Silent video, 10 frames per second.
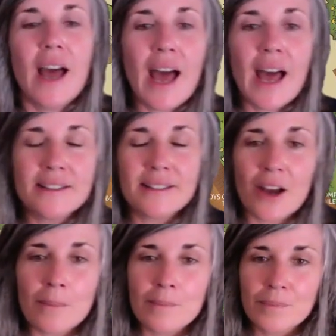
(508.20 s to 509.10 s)
And
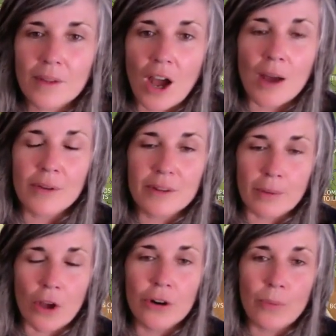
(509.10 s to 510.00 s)
um, I was
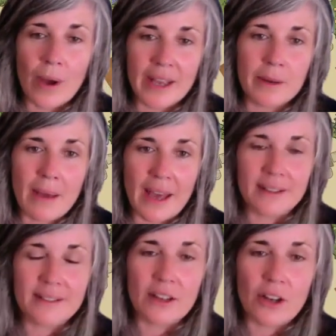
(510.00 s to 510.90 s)
blown away and
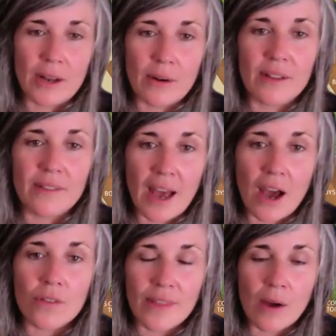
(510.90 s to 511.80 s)
amazed that in that
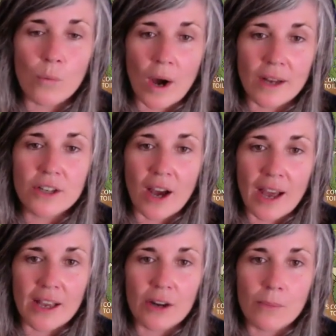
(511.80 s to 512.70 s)
on that one
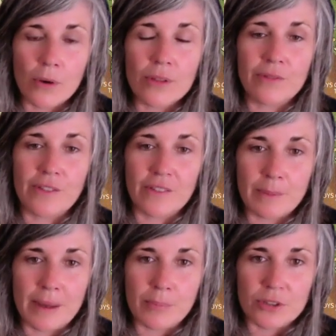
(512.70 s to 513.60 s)
night, more than
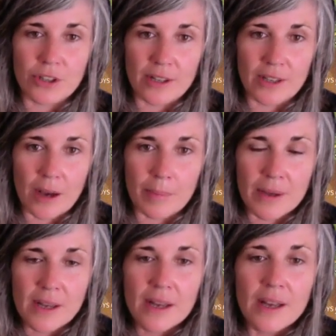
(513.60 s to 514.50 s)
50 people turned up.
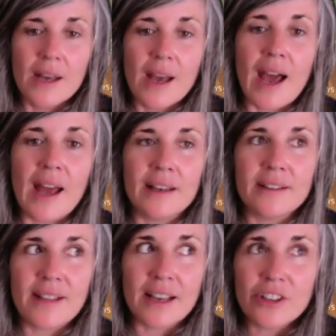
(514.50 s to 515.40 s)
And
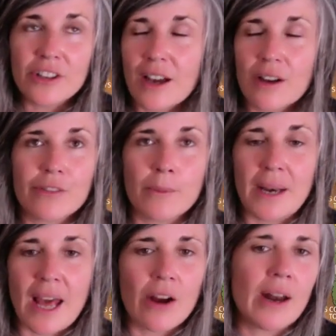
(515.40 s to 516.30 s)
they turned up from
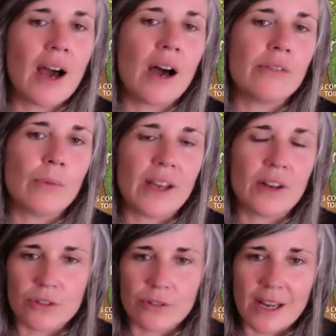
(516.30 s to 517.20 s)
an hour and a half away
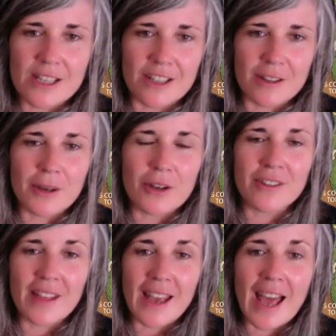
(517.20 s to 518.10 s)
in all directions
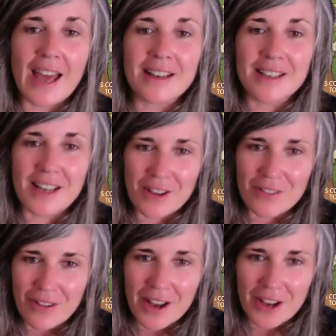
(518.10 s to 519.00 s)
because they had
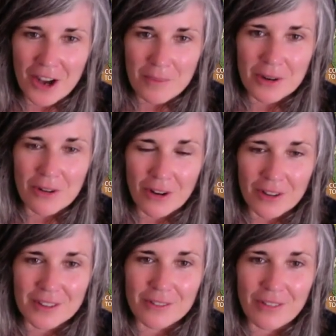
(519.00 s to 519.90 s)
never come
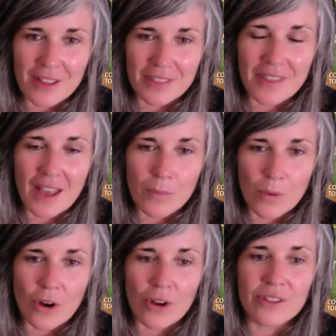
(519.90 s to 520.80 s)
across an event that
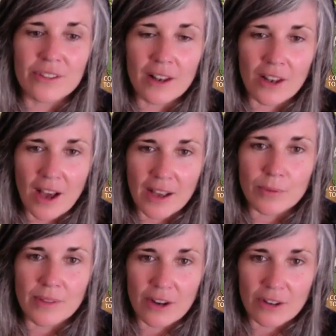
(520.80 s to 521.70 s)
was aligned
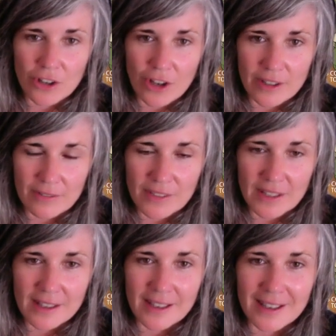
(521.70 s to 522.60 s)
with their alternative
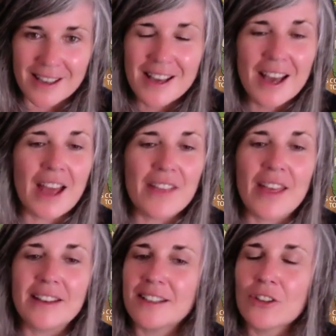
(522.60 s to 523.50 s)
thinking. And
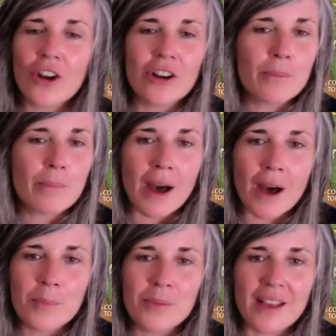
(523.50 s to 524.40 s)
they didn't go to the
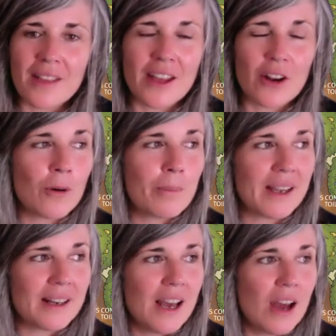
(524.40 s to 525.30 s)
pubs, and they'd all
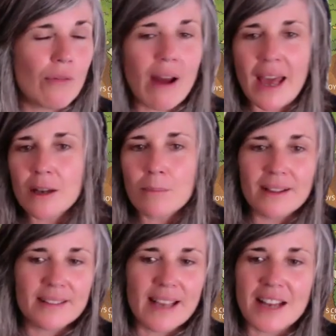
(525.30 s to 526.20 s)
been randomly
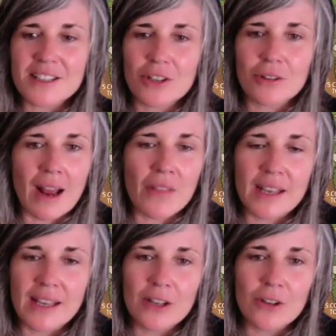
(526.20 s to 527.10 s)
scattered around the
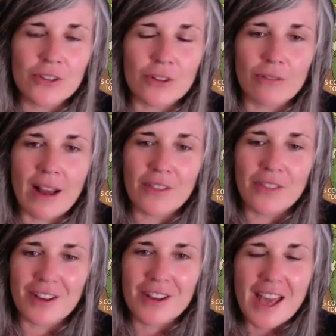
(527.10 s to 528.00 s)
hills and around
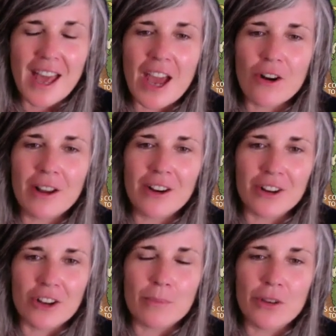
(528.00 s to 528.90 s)
the area
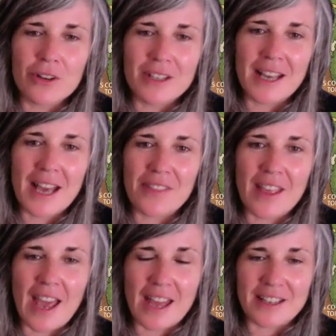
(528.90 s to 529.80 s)
and community. And
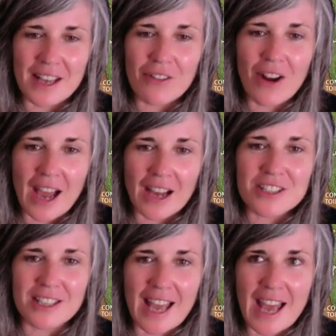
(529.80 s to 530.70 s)
they had never
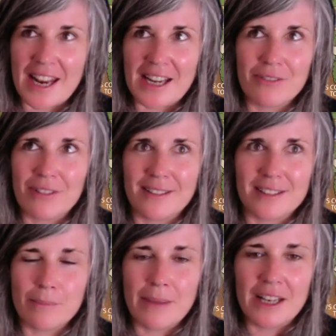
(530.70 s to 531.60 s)
actually had any
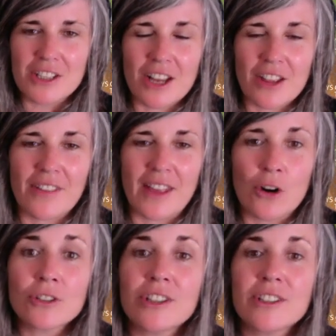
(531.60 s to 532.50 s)
reason to meet each other. And they
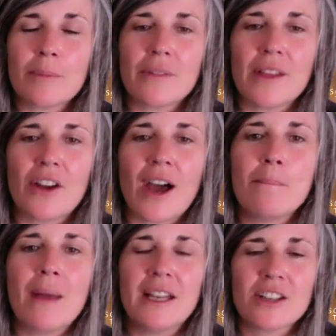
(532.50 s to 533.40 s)
all turned up on that night
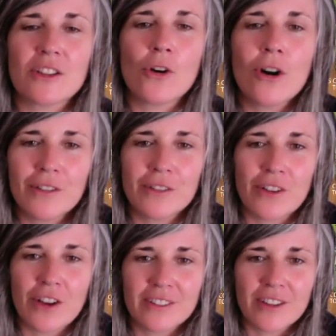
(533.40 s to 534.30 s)
and met each other all for the
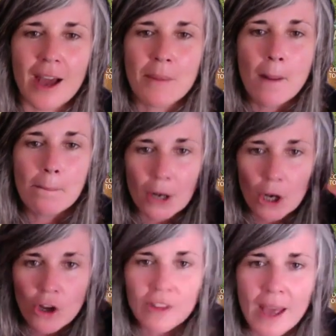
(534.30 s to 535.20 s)
first time,
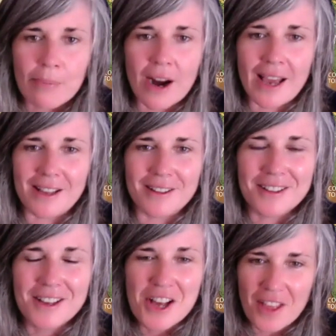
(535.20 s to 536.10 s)
blew their brains,
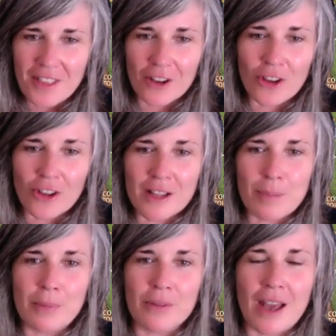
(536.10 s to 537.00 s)
that there was all these
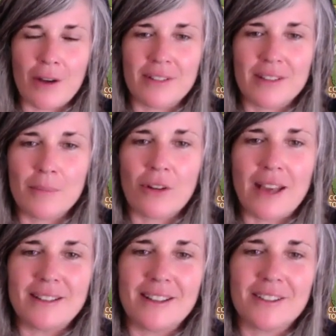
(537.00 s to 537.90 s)
people there with similar
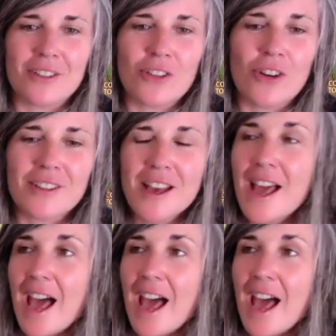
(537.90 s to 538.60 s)
ideas and thoughts.